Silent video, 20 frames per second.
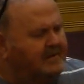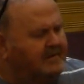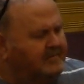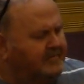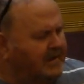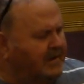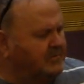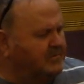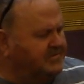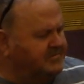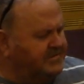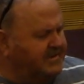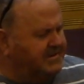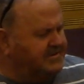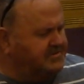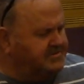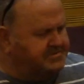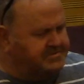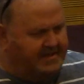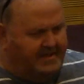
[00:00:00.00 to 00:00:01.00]
There were
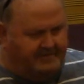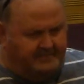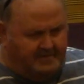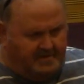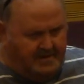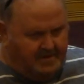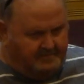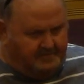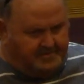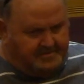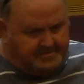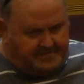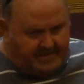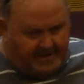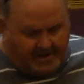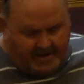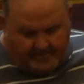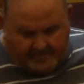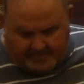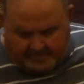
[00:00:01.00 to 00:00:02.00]
six or seven of us
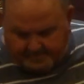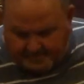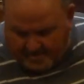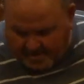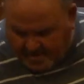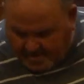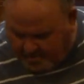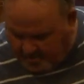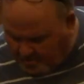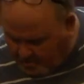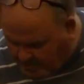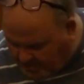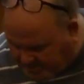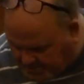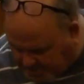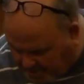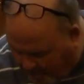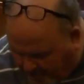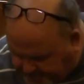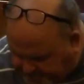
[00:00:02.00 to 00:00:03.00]
there, and we
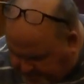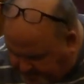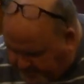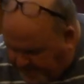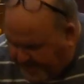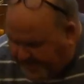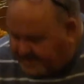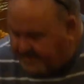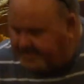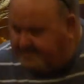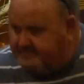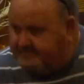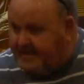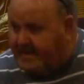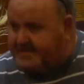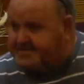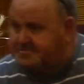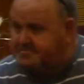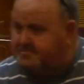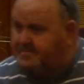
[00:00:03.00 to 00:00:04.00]
talked about
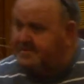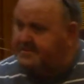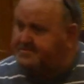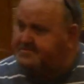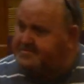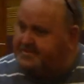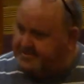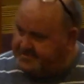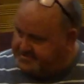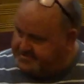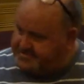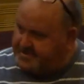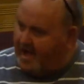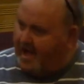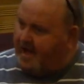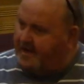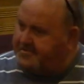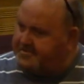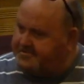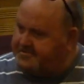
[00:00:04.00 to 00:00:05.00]
investments and
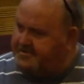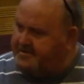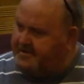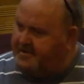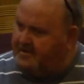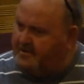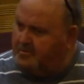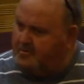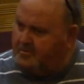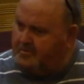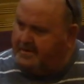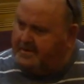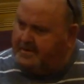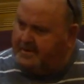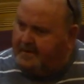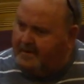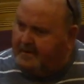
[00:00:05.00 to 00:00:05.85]
stocks, you know, and